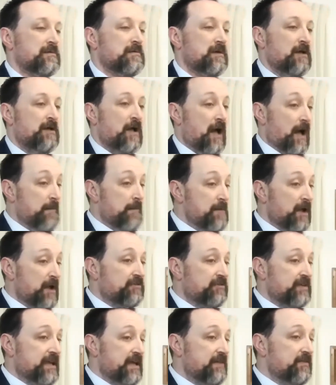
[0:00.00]
I'm not
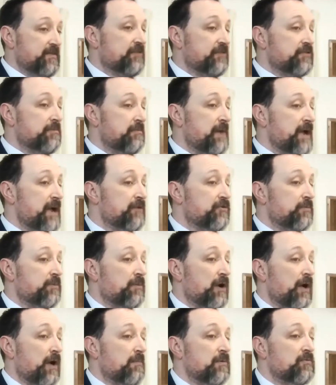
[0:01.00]
saying these are major
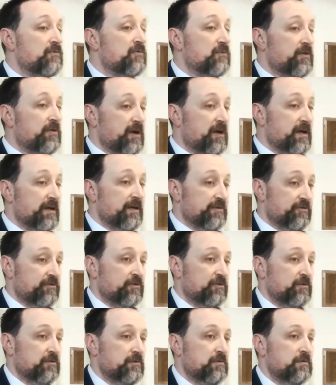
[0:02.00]
problems with us,
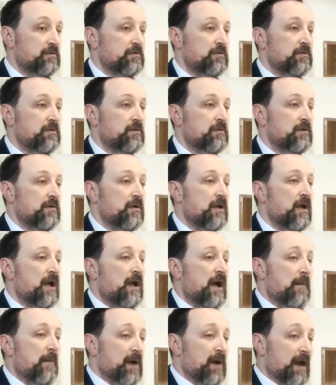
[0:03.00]

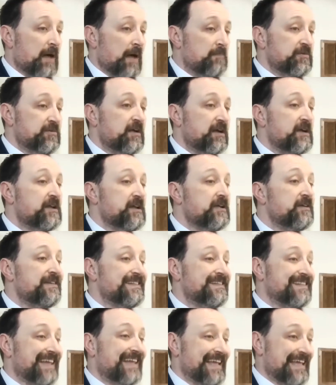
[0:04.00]
but I'm telling you
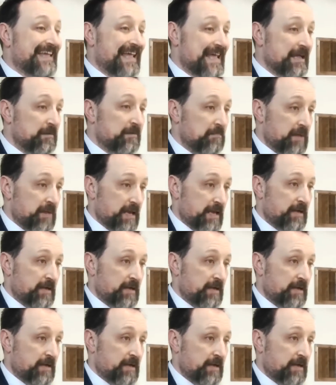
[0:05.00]
they can be.